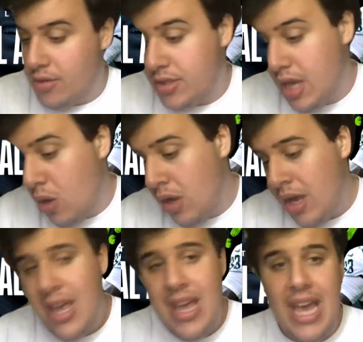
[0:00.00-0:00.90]
So
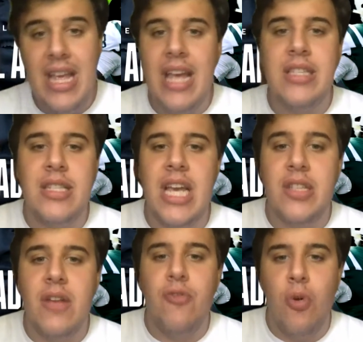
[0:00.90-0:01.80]
it's
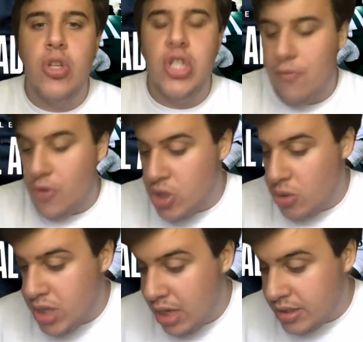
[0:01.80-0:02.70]
unfortunate for Joe
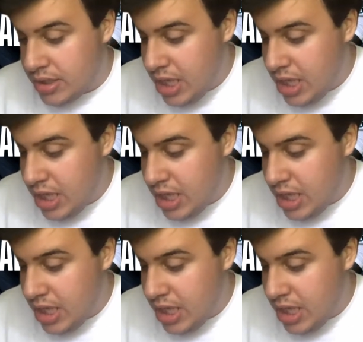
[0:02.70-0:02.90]
Douglas.